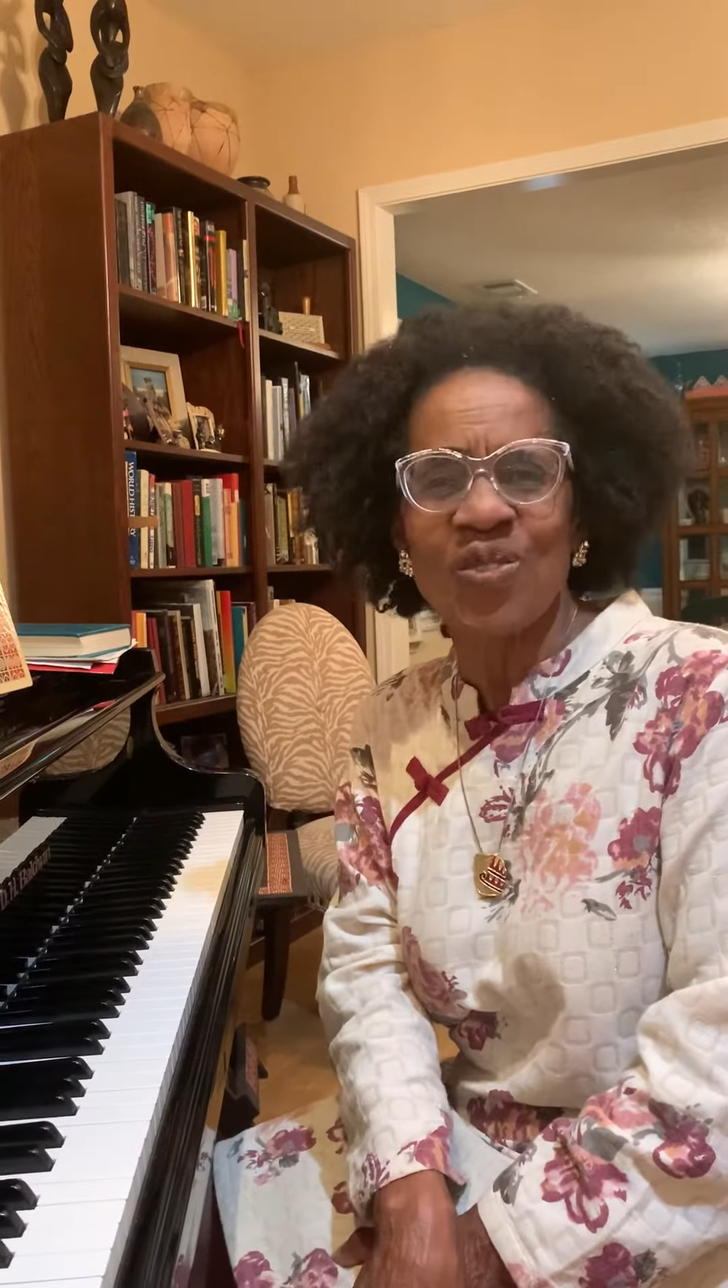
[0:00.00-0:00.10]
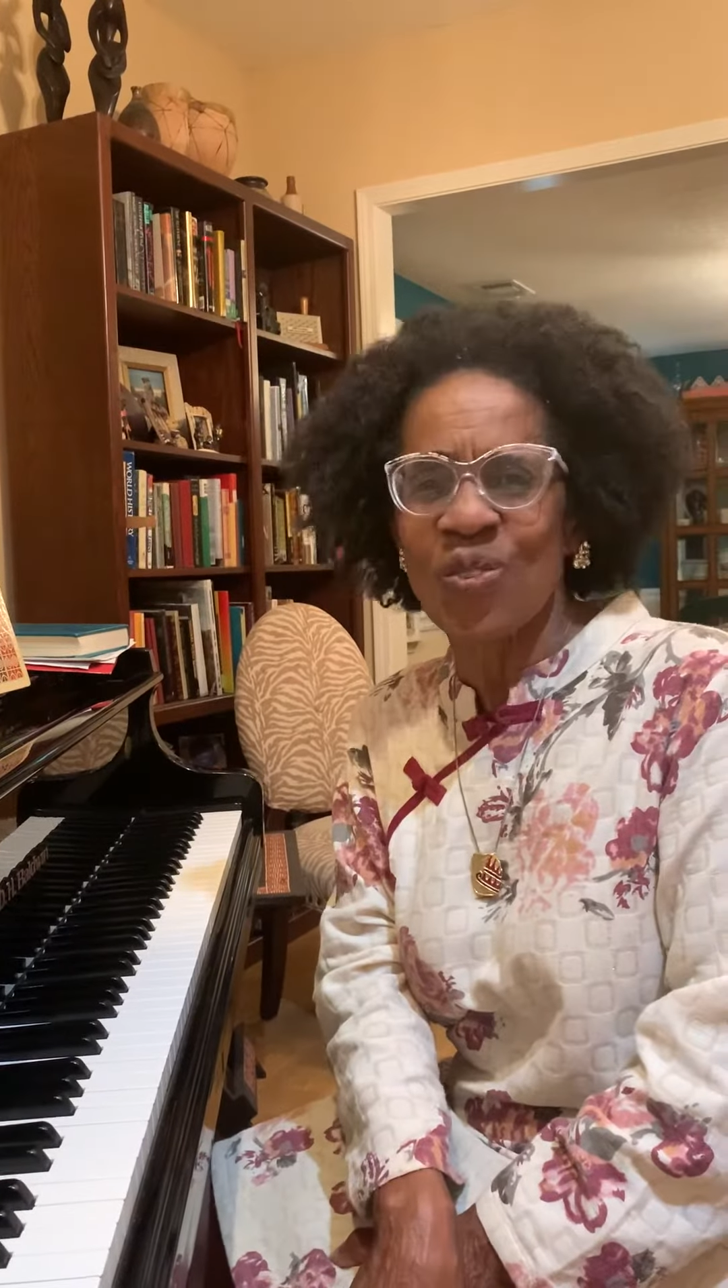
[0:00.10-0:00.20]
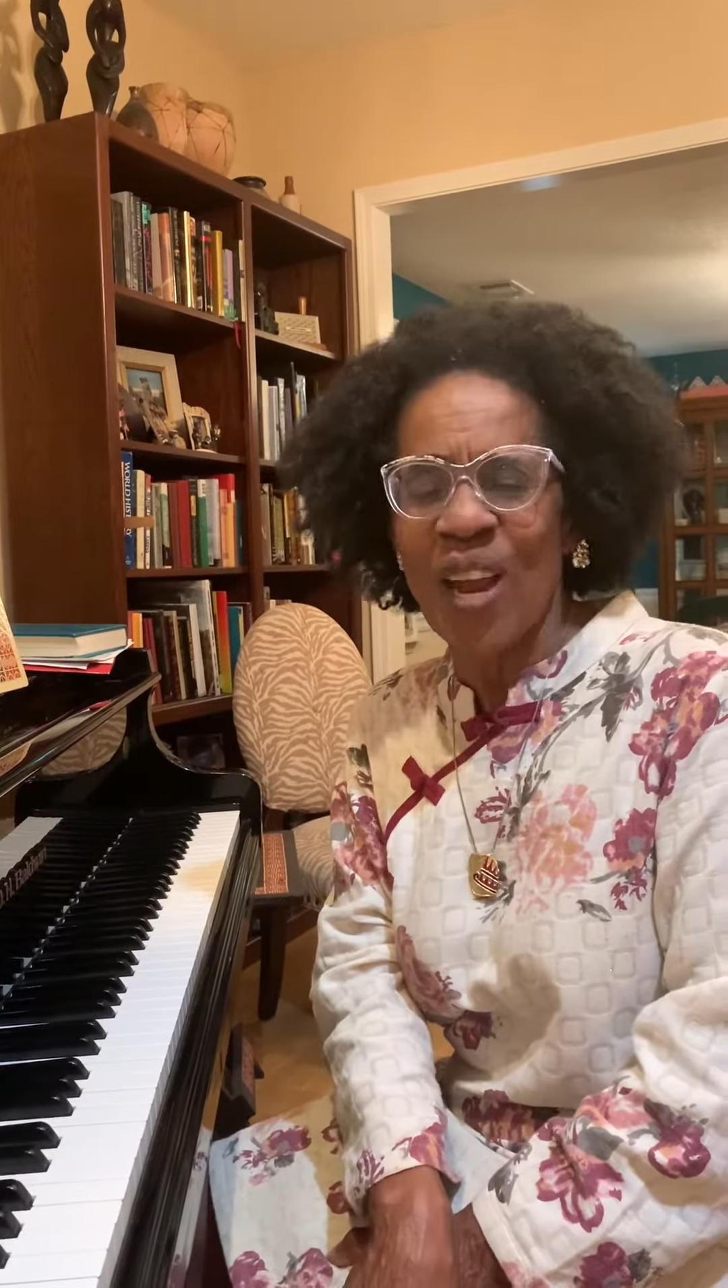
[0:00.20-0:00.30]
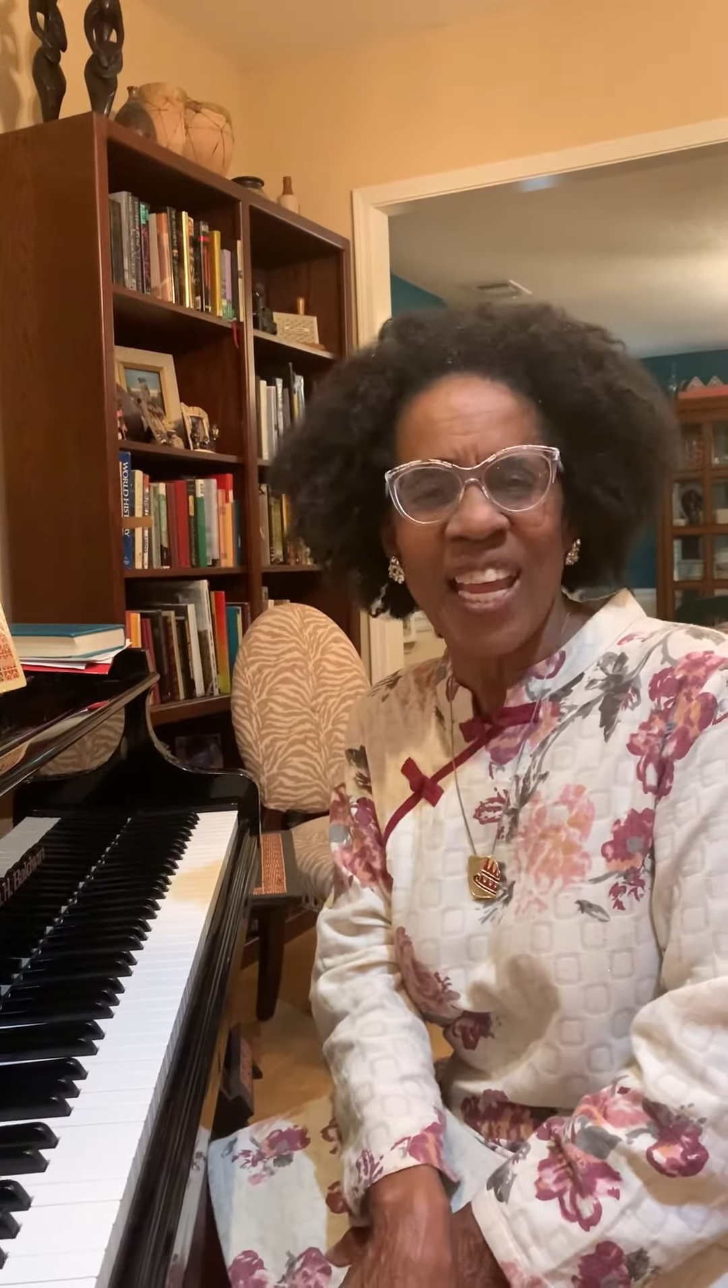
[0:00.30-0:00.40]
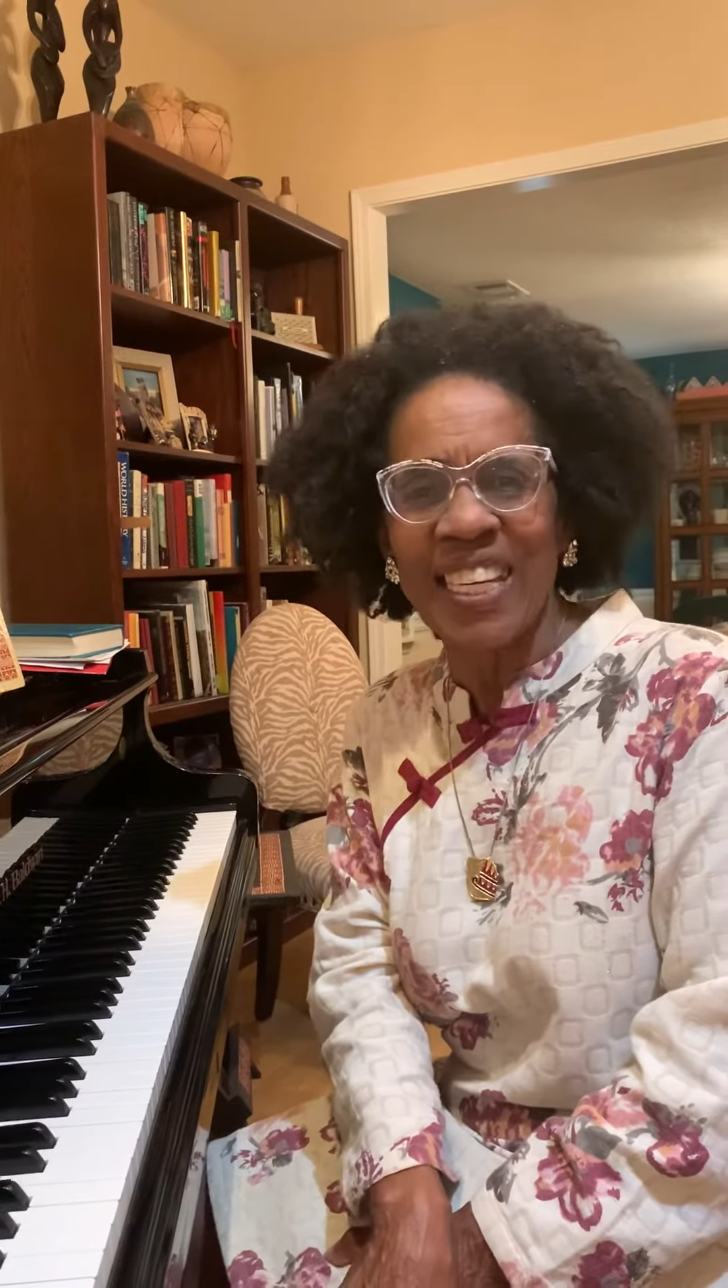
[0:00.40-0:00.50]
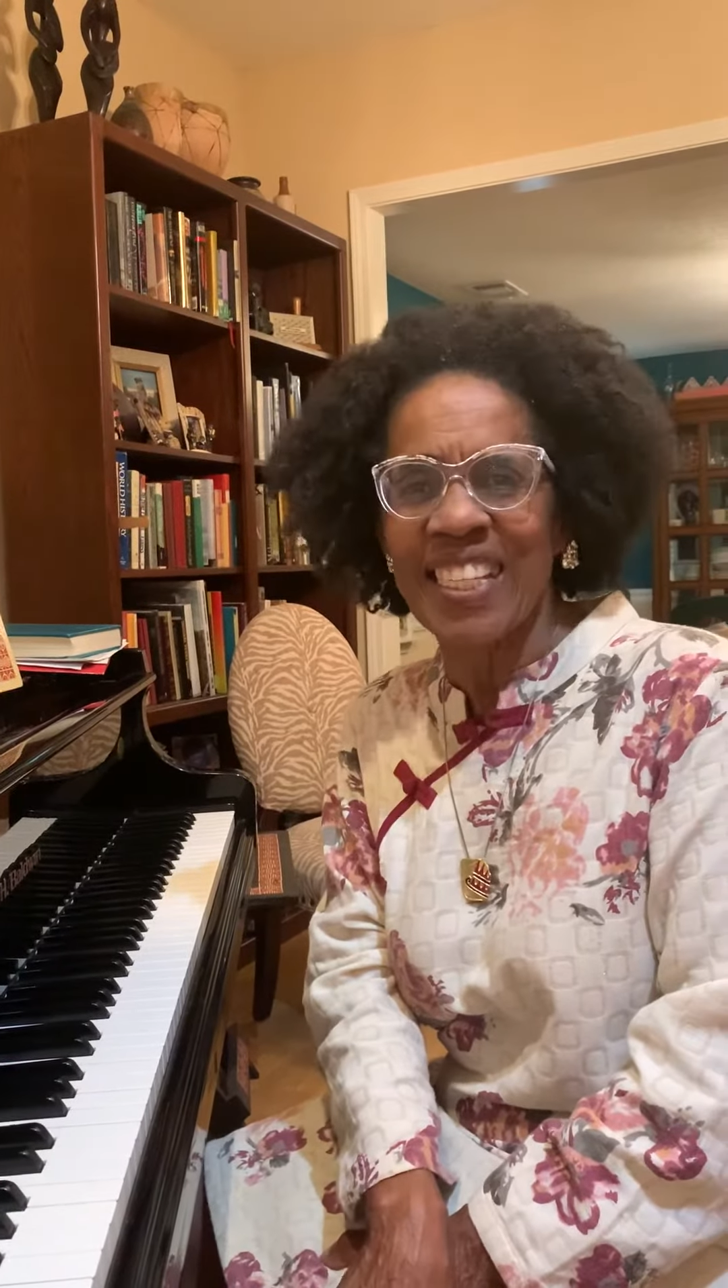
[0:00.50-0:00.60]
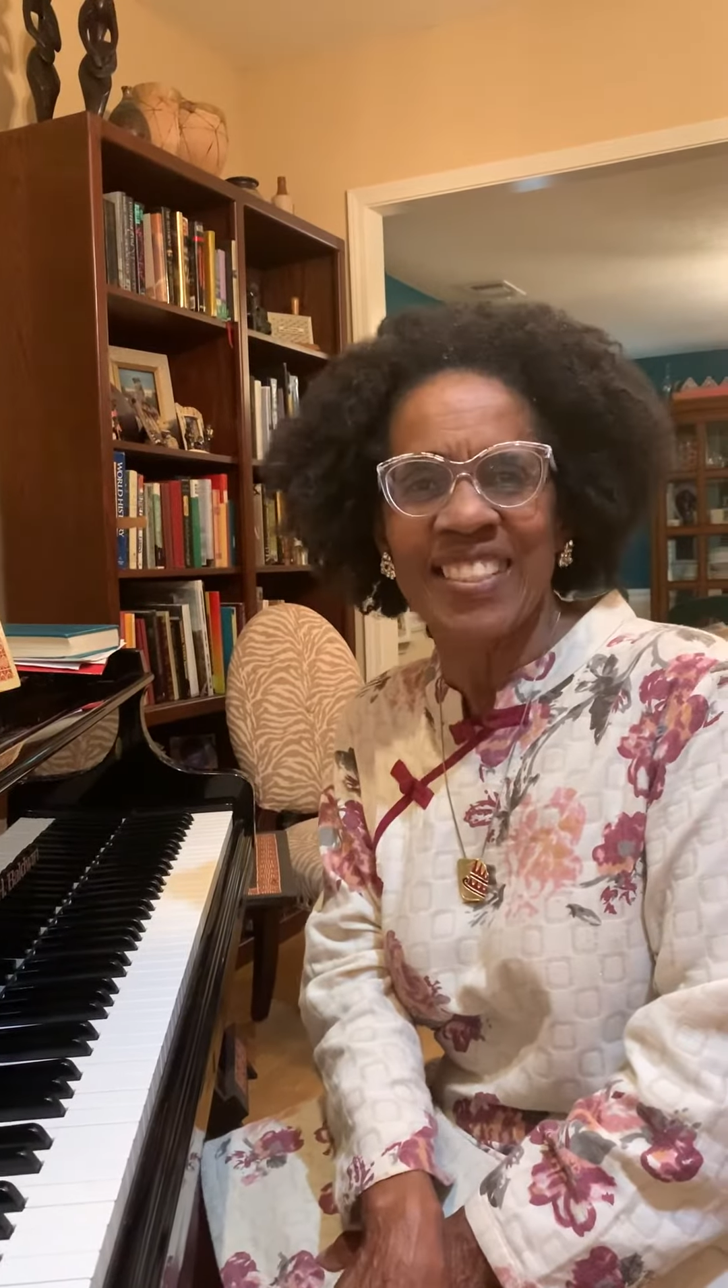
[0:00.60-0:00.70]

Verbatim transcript: rainy